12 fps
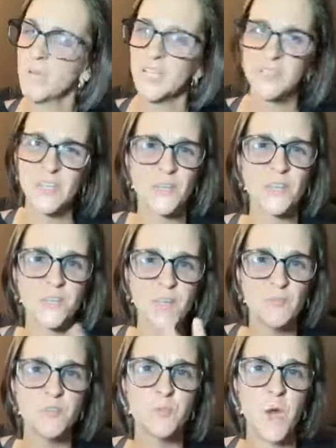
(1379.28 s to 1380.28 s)
It's like
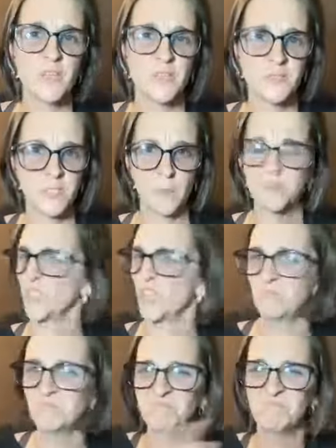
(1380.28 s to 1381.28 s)
theft by
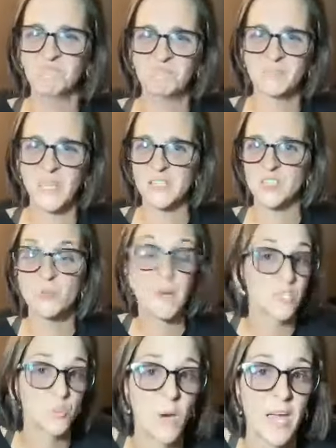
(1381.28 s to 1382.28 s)
deception. That's the
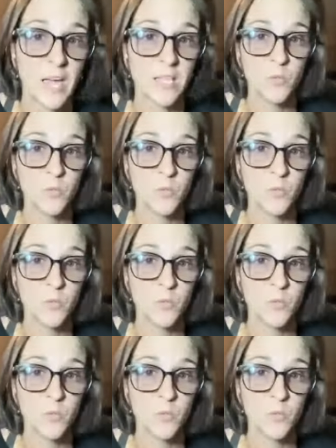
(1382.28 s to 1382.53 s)
best way I